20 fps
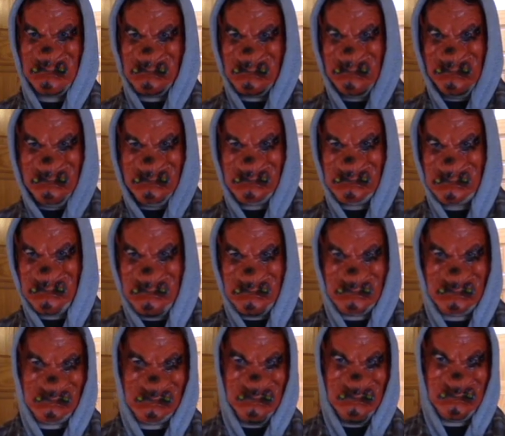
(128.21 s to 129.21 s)
like who
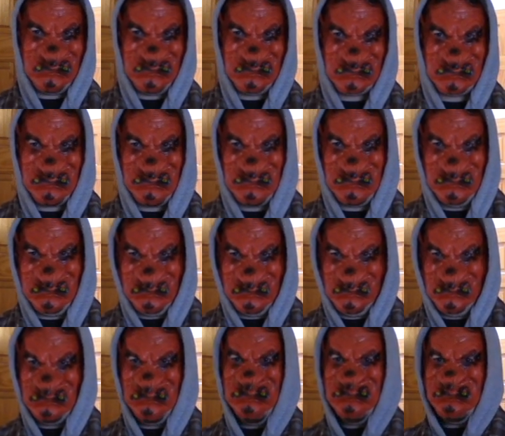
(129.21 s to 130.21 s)
shot John F.
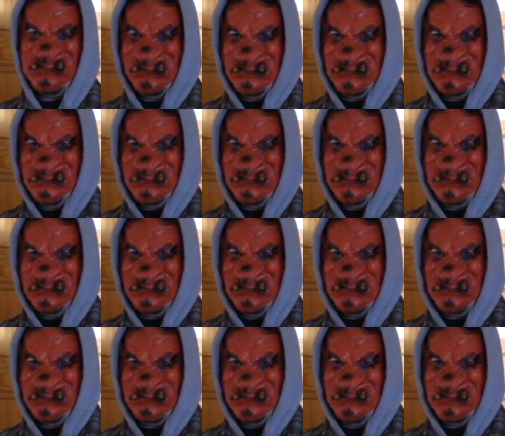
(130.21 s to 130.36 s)
Kennedy?